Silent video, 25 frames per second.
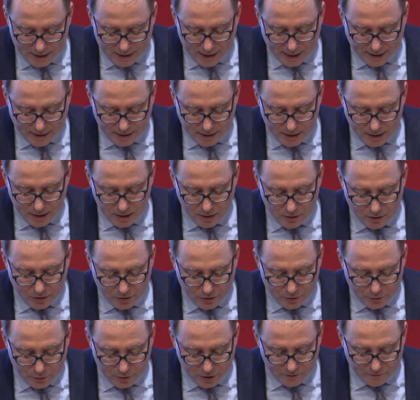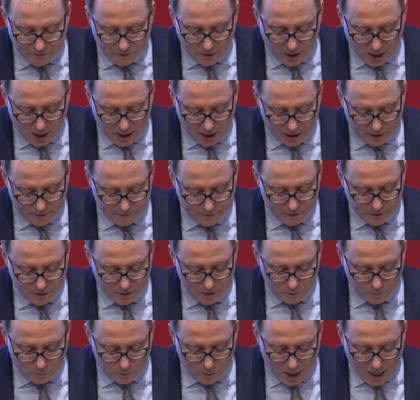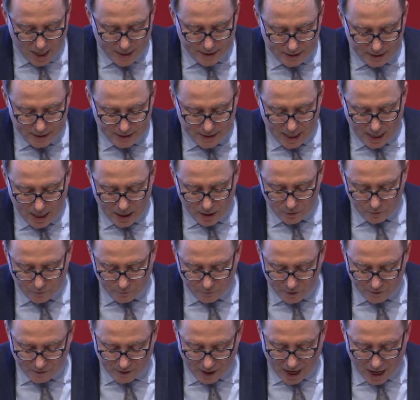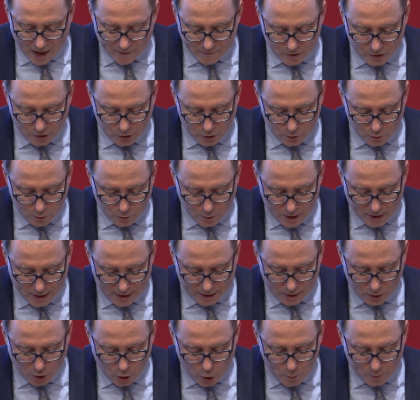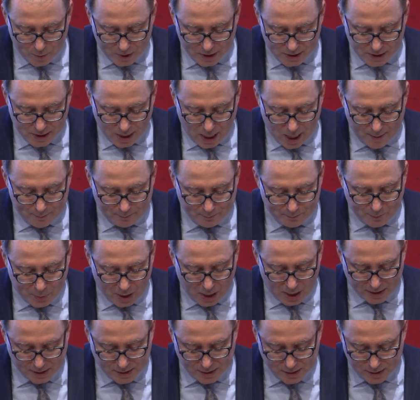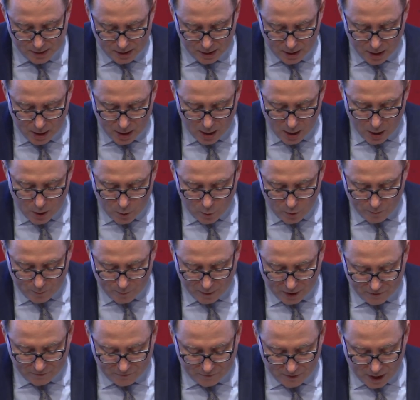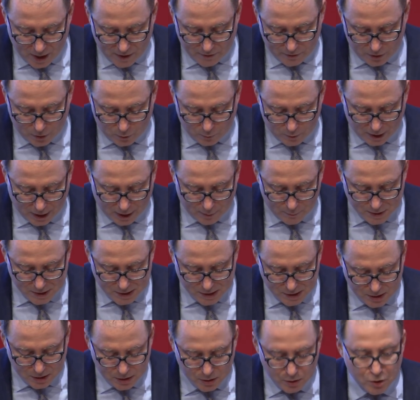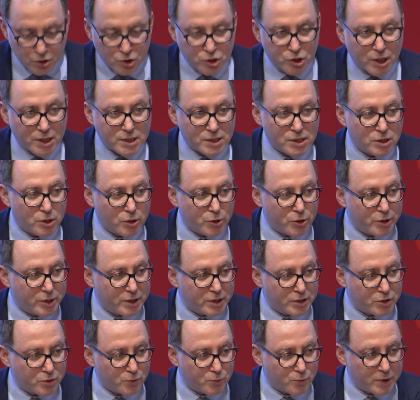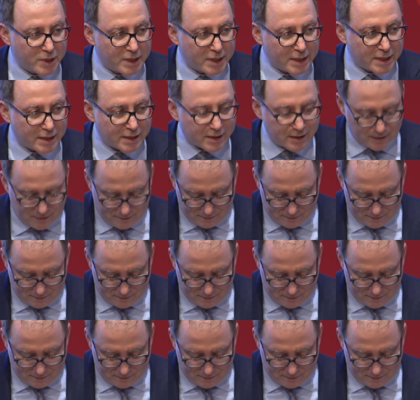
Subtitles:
1935, riding down Fifth Avenue in an open-top bus with my father when I was still just learning to read.